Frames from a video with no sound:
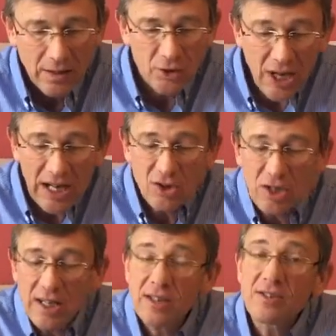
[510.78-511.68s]

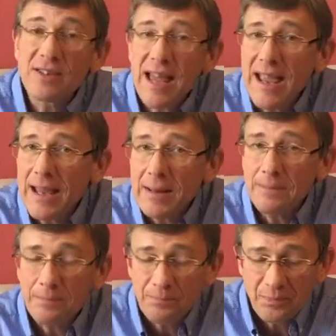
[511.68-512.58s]
Changing his
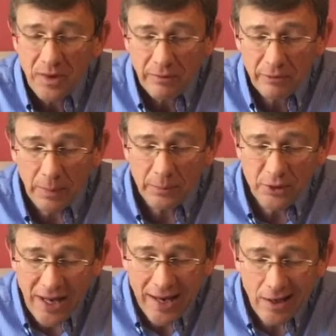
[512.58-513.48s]
name from
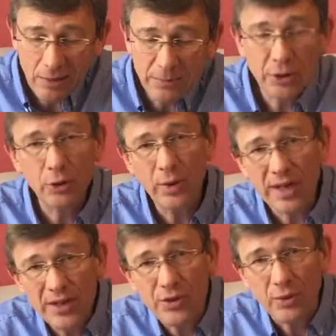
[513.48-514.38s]
Jacob to
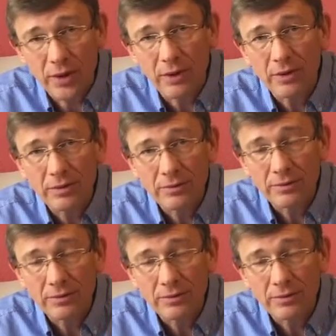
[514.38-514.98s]
Israel